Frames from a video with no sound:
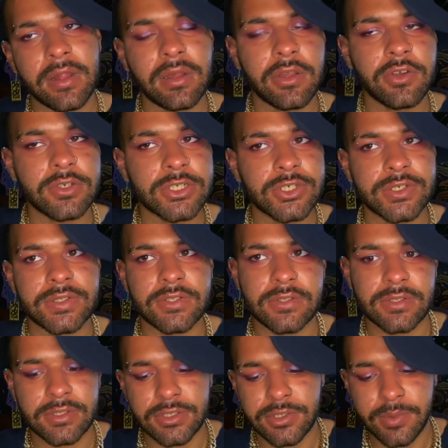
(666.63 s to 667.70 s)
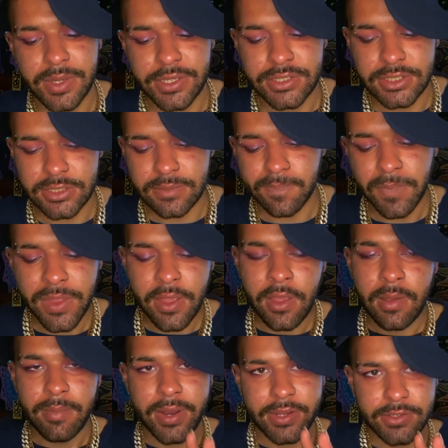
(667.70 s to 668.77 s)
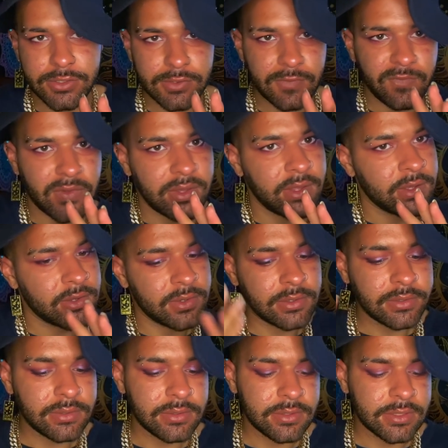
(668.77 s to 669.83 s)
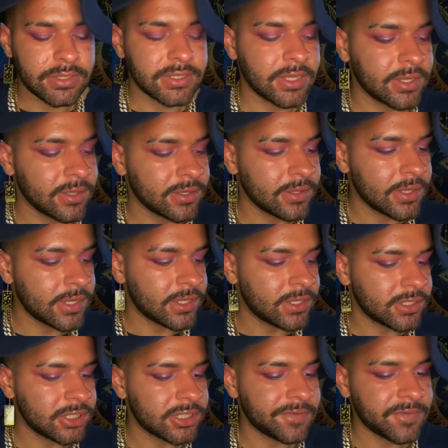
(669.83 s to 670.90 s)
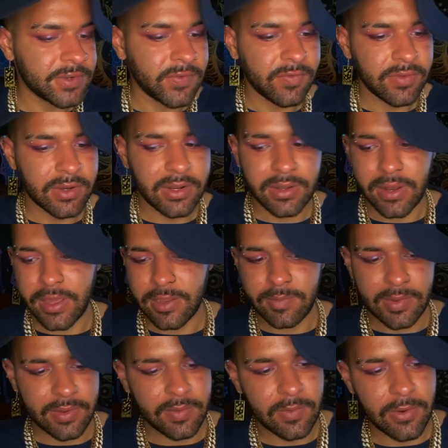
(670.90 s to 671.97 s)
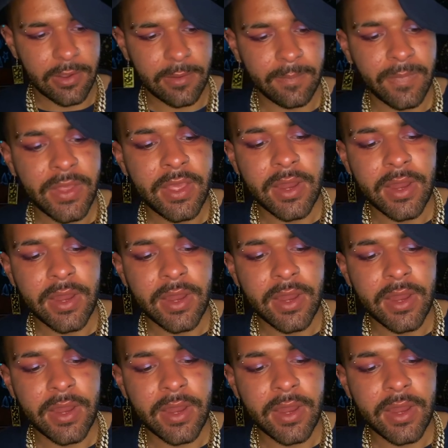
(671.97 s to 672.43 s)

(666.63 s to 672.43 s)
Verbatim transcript: closure in this situation. But I do feel like you're, it's like a shift of an alignment, right?